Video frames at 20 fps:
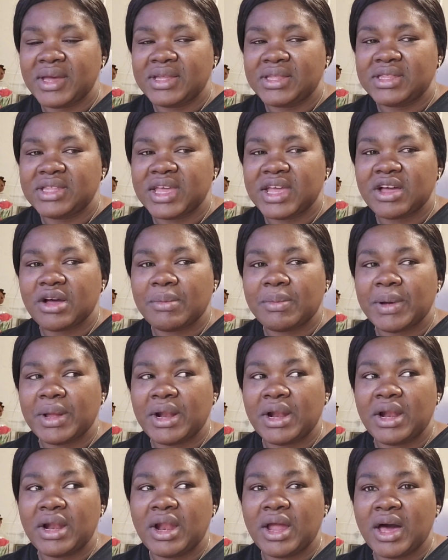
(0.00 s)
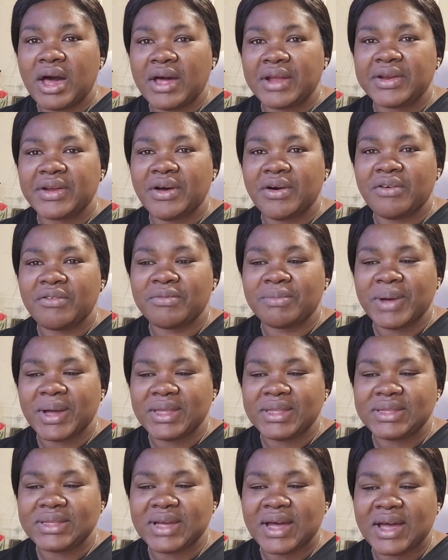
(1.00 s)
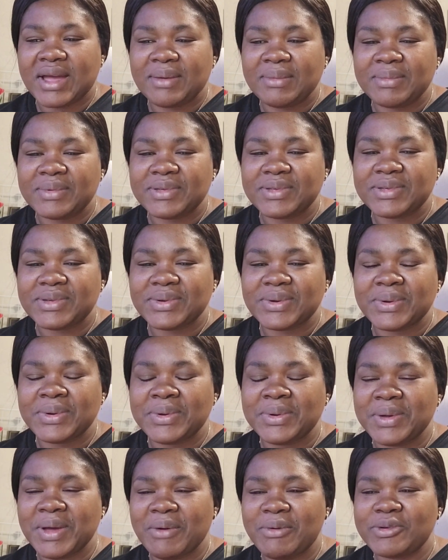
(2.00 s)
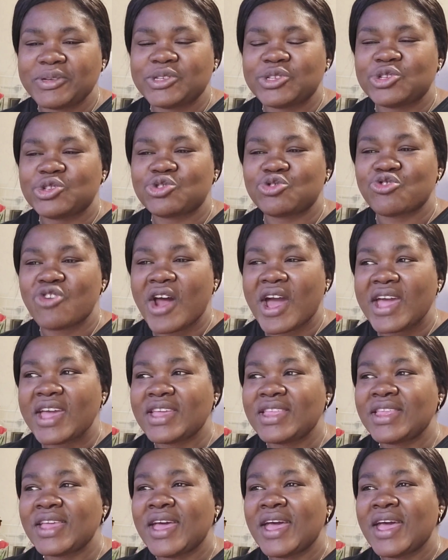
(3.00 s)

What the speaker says: take up a lot of my time. So I was trying.